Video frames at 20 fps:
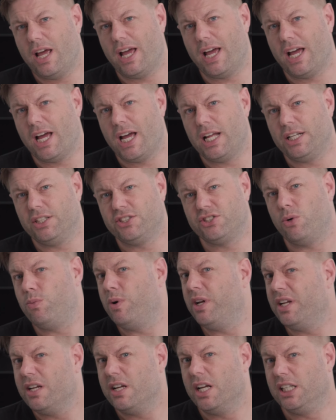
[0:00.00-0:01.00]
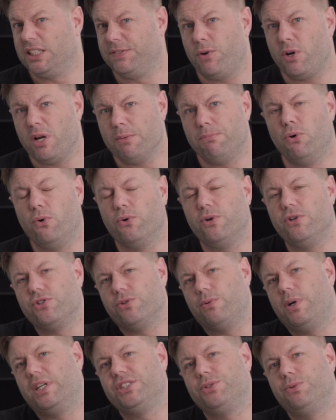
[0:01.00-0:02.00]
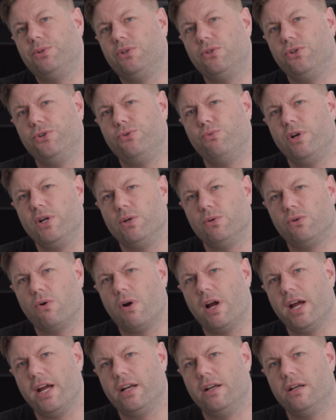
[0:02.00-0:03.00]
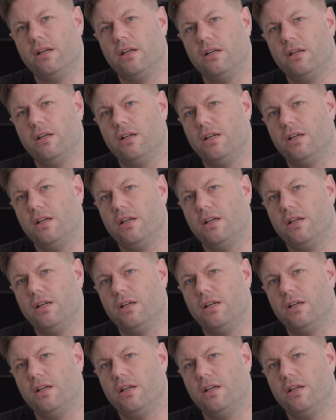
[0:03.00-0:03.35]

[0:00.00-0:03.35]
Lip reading: And so it's very important to us to include real grain.